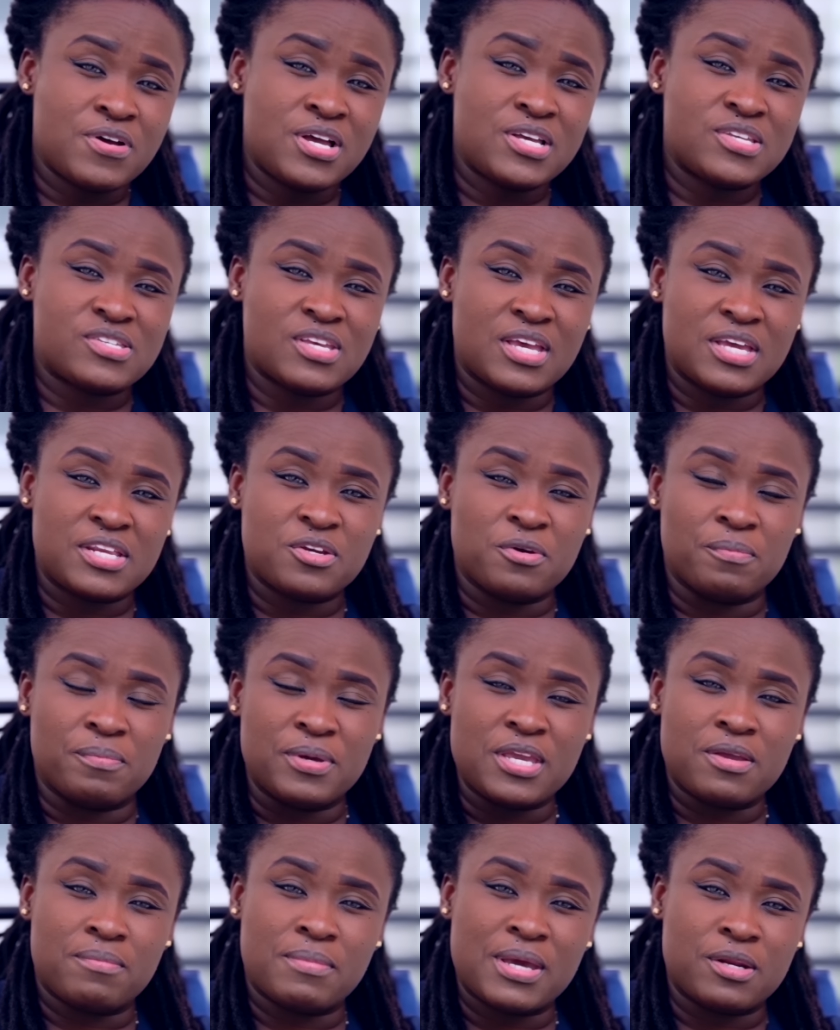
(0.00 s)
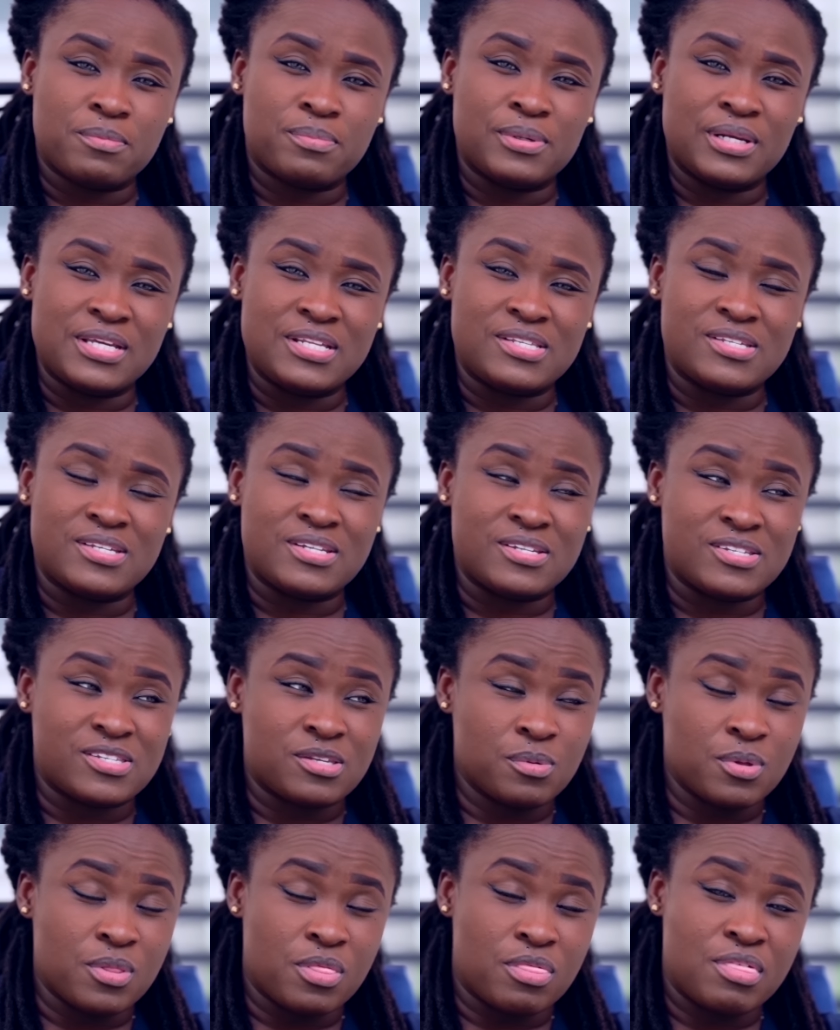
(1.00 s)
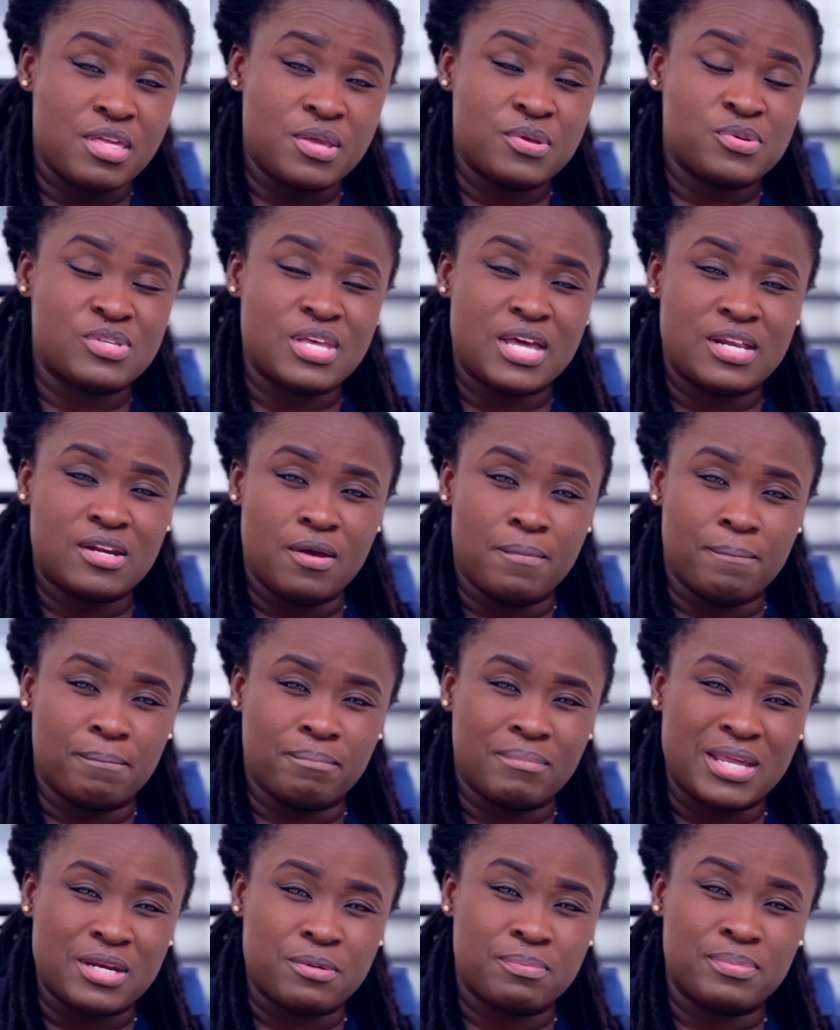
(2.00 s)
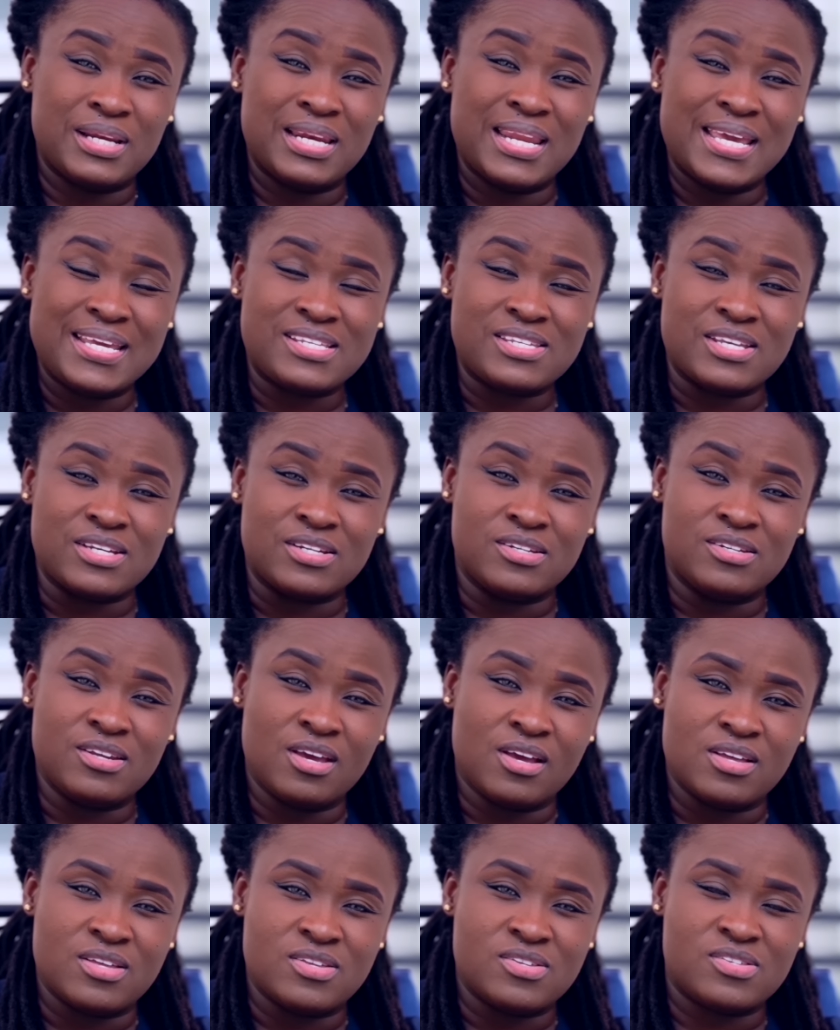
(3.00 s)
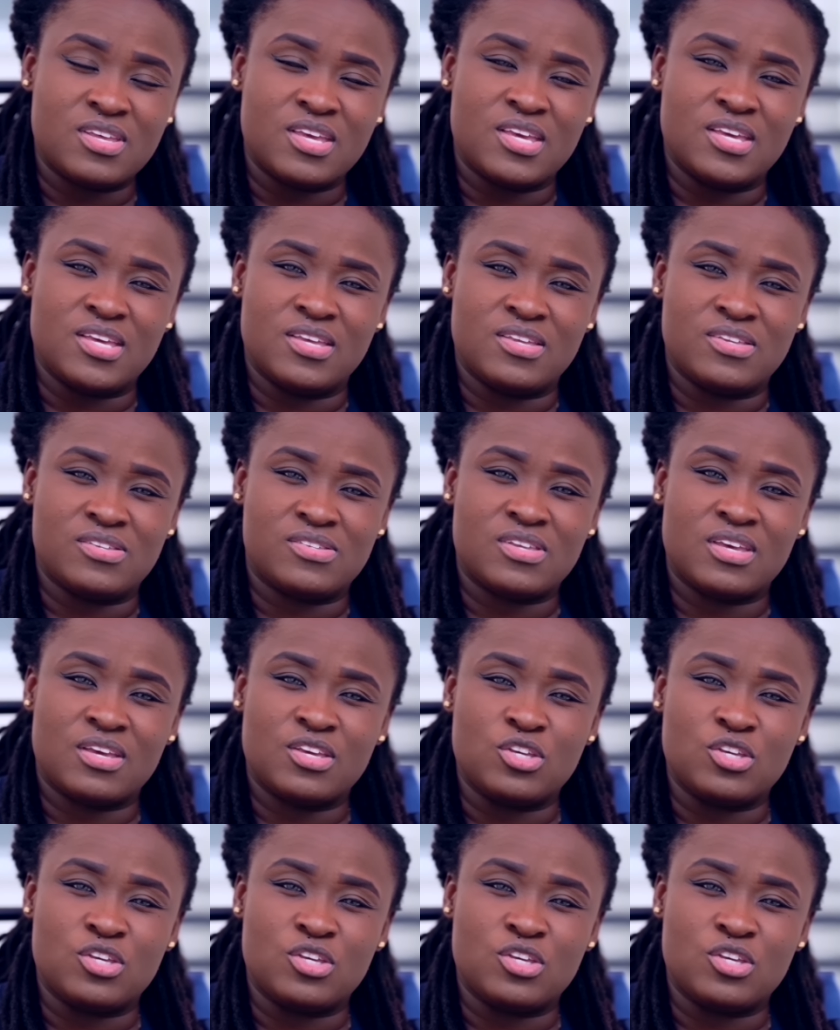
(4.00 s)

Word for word: First sign you're being manipulated, and some of the things that a manipulator does is